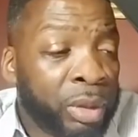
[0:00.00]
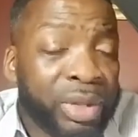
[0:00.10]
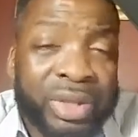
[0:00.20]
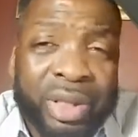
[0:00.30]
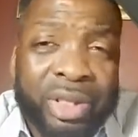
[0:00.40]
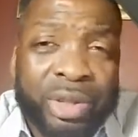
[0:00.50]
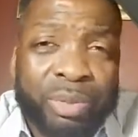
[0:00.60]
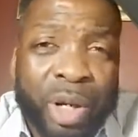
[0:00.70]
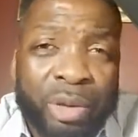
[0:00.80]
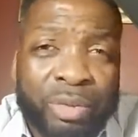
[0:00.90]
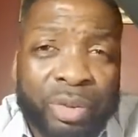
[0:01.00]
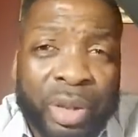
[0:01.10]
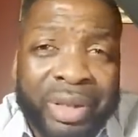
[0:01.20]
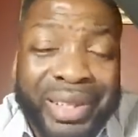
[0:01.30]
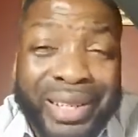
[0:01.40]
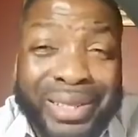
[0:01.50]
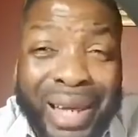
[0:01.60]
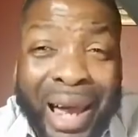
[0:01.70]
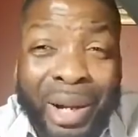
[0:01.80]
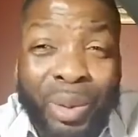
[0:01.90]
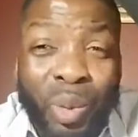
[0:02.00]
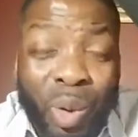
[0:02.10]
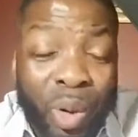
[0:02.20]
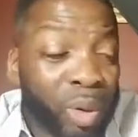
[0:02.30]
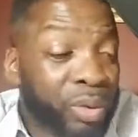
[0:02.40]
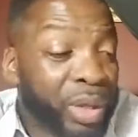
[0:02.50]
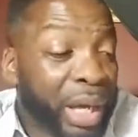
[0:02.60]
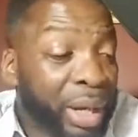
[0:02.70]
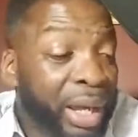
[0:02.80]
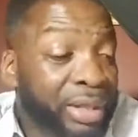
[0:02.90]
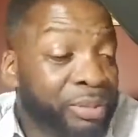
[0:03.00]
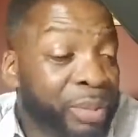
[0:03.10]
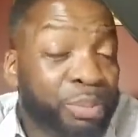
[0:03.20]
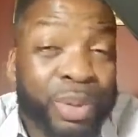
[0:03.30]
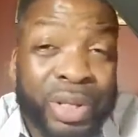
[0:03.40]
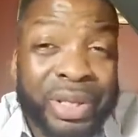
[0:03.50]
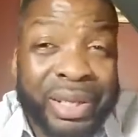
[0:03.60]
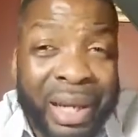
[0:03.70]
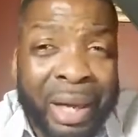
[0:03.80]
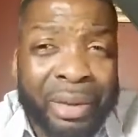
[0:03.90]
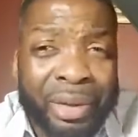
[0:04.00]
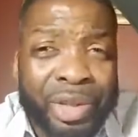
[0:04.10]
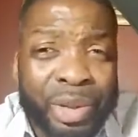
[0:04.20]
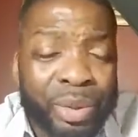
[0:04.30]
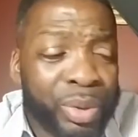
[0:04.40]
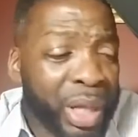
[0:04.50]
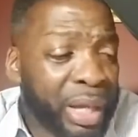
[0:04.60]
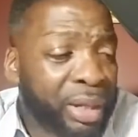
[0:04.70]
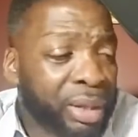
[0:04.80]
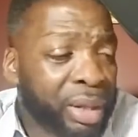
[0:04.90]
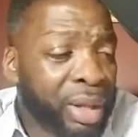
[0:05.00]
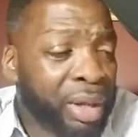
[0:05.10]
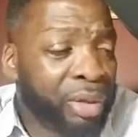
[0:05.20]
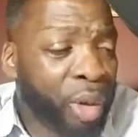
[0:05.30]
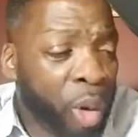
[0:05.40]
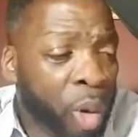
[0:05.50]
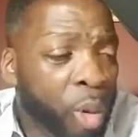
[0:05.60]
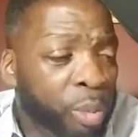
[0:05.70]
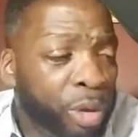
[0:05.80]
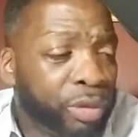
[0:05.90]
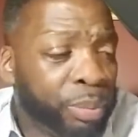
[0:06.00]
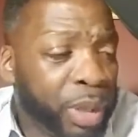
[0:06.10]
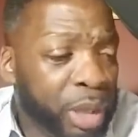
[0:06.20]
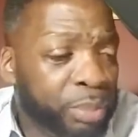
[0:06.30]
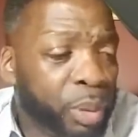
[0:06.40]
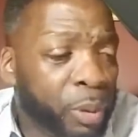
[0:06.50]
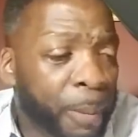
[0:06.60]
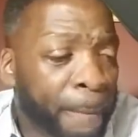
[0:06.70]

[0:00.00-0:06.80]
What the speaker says: The system of the entire world that has been put together to take the hope of a people.